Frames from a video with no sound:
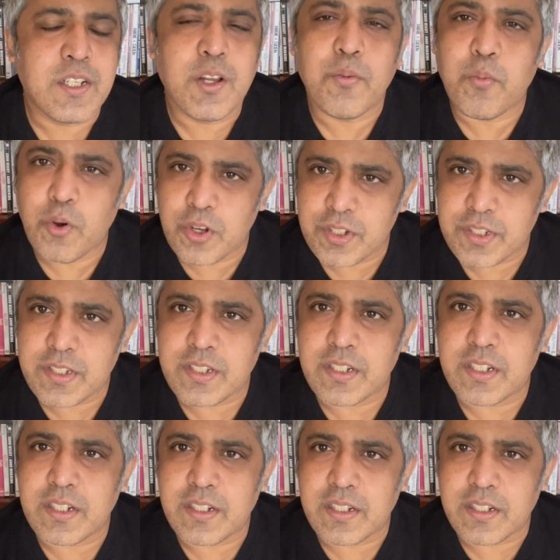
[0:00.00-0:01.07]
was
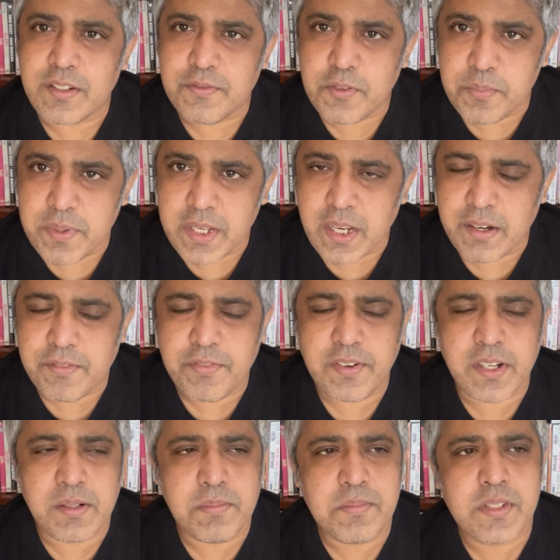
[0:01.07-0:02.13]
for B.R.
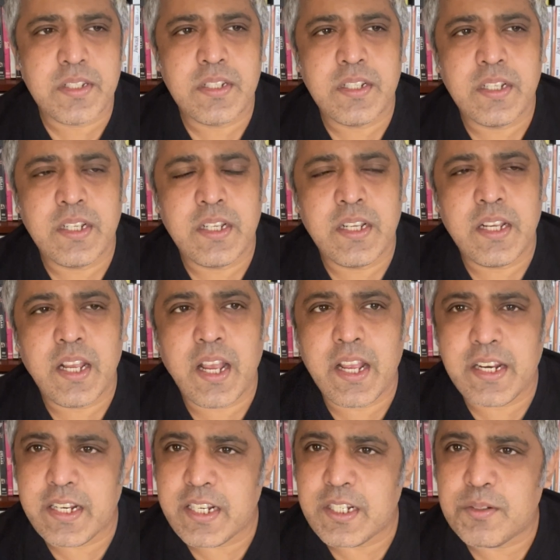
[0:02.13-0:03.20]
Films,
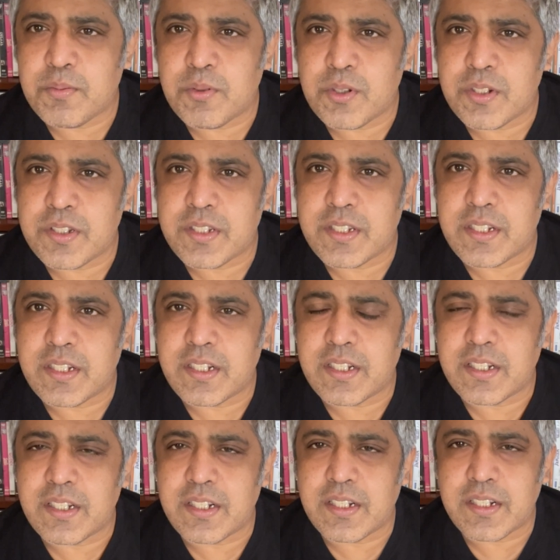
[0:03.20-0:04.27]
and it was
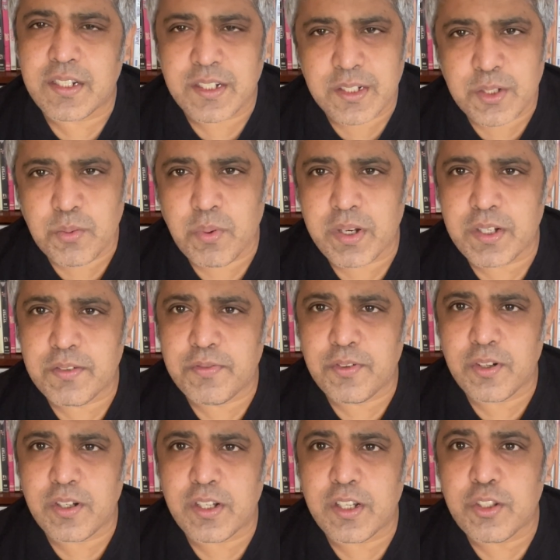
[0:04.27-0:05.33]
the
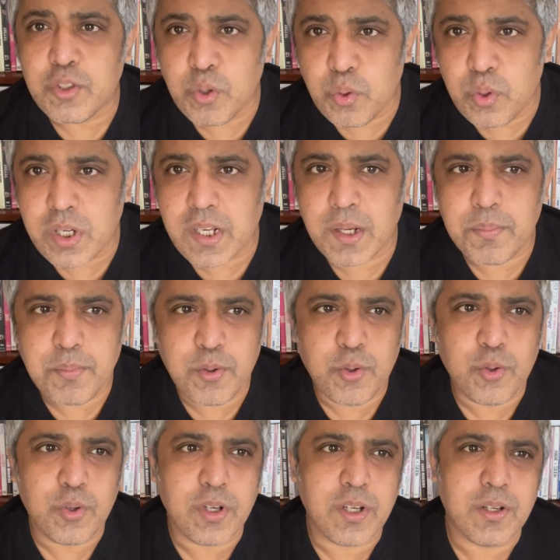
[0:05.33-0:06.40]
wonderful Dhool Ka
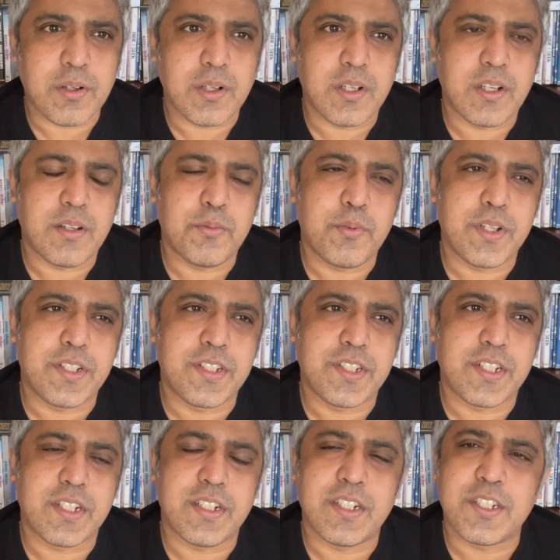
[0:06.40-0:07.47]
Phool, which
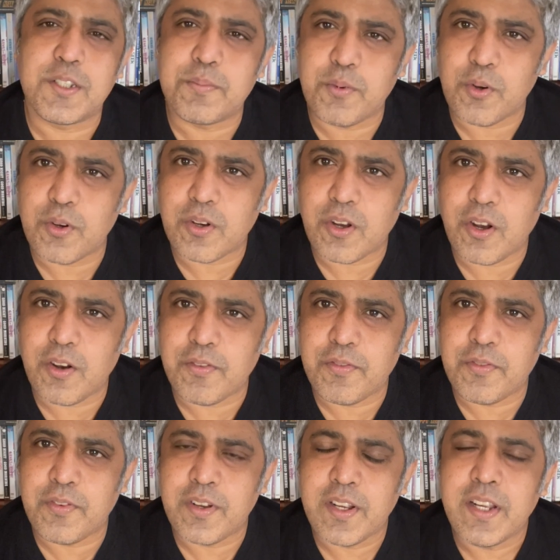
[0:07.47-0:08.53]
spoke
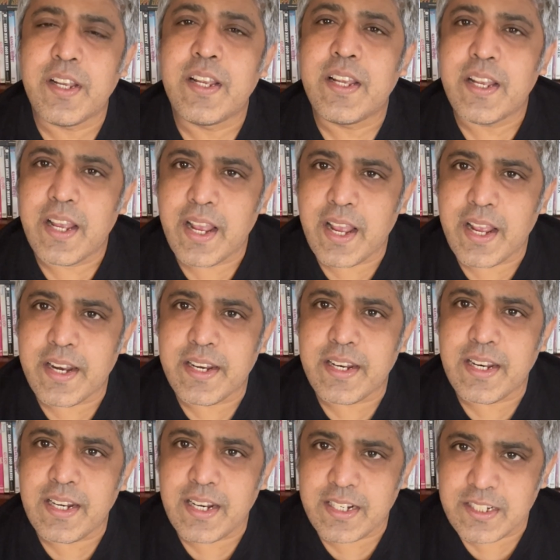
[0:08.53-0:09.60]
of an
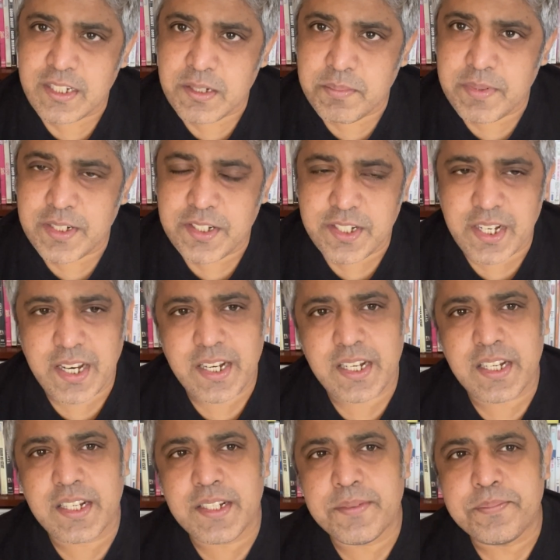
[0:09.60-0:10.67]
illegitimate child.